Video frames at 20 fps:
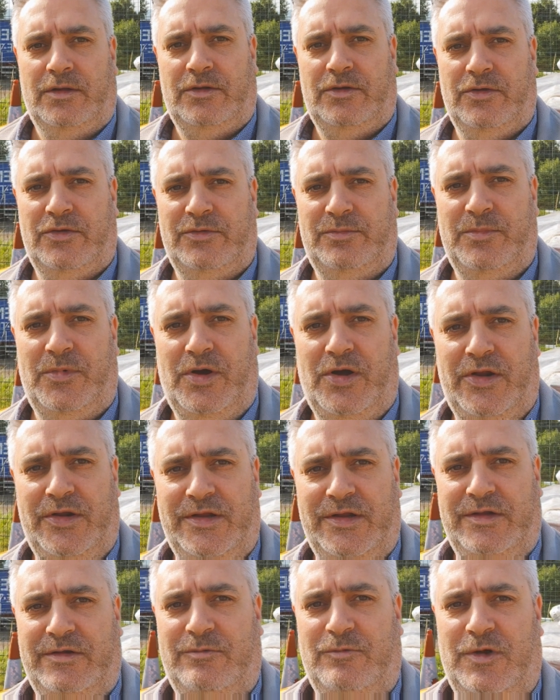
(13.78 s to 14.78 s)
Good
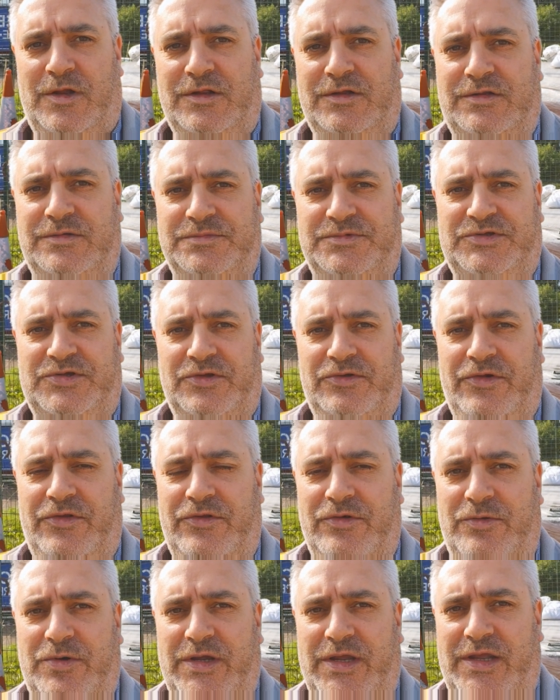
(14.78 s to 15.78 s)
morning and welcome to
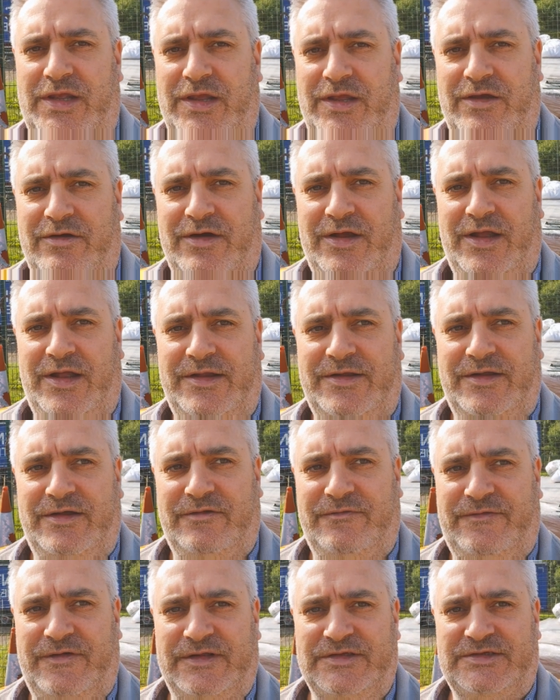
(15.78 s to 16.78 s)
another week here at Airedale
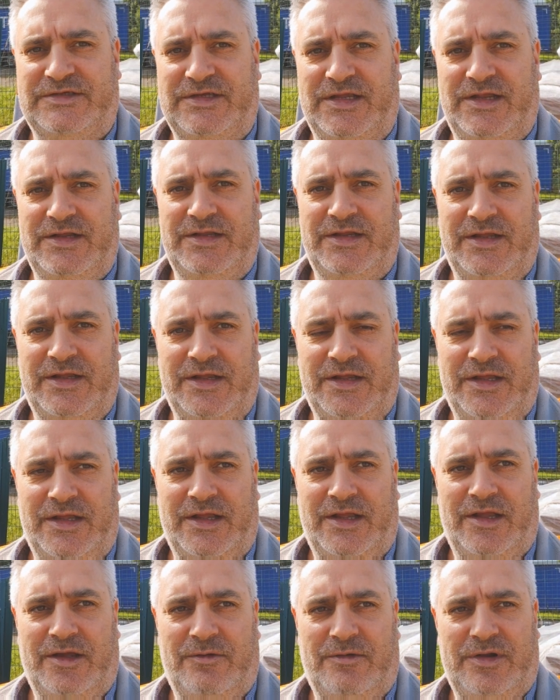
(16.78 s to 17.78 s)
Fencing.
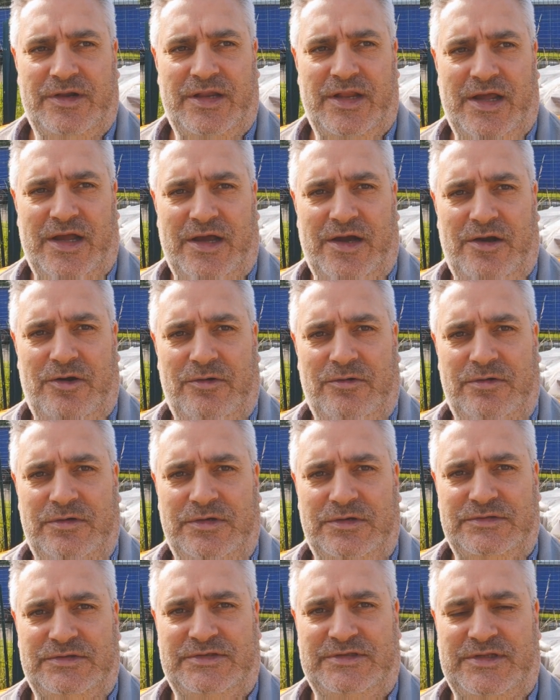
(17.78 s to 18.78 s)
We're now
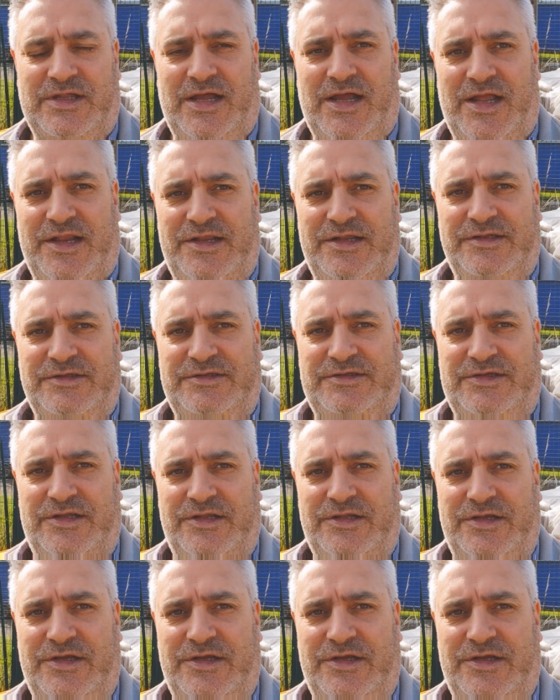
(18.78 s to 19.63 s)
started into